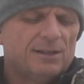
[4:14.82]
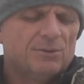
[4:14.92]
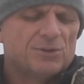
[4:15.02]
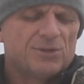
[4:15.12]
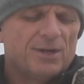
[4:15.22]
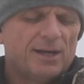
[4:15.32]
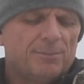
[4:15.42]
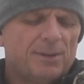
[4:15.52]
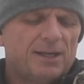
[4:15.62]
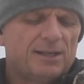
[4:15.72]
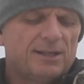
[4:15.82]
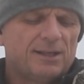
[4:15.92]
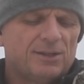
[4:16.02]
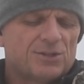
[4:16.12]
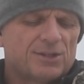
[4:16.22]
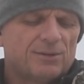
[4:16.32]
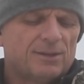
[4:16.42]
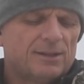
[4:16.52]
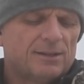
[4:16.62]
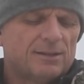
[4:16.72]
It was not a buddy in a ghillie
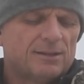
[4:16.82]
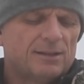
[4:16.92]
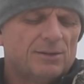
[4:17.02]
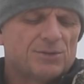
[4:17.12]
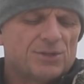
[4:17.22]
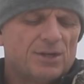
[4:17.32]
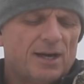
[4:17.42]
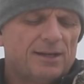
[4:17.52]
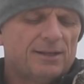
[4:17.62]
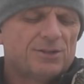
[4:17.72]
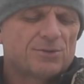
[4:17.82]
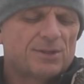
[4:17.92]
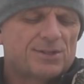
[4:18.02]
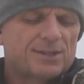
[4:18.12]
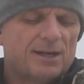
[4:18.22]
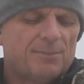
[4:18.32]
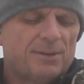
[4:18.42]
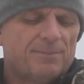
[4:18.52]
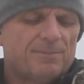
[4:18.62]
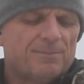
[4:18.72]
suit. It was not a tree stump.
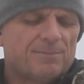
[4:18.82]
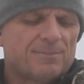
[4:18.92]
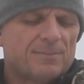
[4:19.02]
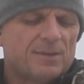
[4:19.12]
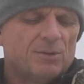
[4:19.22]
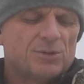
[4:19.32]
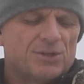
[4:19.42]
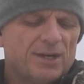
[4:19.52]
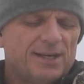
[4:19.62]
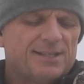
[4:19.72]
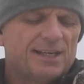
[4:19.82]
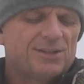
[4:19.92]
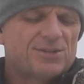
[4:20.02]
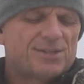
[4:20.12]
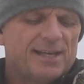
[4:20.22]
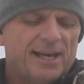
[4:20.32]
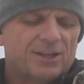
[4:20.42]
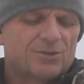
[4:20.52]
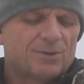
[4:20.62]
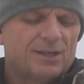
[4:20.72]
It was not a dead
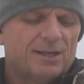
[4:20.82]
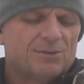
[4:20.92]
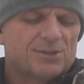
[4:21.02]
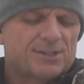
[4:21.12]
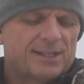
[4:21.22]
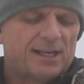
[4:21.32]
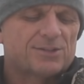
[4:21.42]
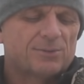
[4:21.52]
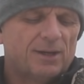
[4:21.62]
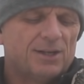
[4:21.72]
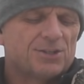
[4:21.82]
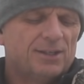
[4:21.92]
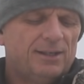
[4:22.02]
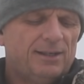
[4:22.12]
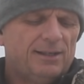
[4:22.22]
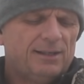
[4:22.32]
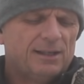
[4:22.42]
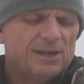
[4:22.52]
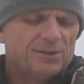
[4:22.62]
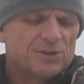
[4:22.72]
snag tree. It was a Sasquatch.
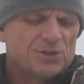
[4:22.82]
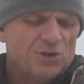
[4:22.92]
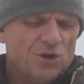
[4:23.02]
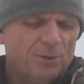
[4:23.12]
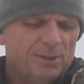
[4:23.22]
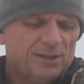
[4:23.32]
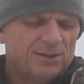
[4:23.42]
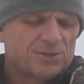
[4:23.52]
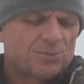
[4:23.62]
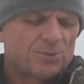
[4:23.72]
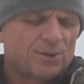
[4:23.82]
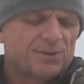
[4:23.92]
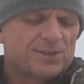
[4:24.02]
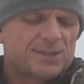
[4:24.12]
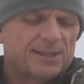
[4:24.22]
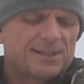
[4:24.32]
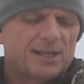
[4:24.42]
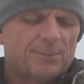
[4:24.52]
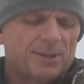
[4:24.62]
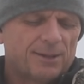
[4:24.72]
And there is nobody in this world that's going to
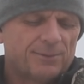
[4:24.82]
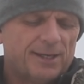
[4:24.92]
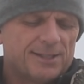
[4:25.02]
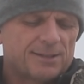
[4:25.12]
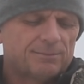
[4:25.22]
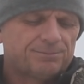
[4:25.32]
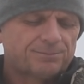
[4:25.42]
tell me otherwise.